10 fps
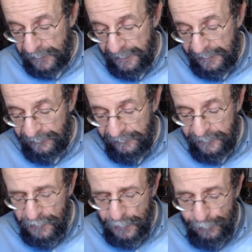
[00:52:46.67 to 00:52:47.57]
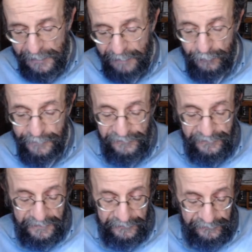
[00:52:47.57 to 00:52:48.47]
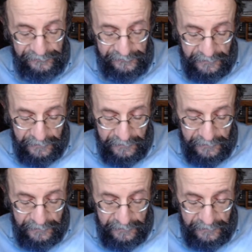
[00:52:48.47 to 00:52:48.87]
And the other problem is this,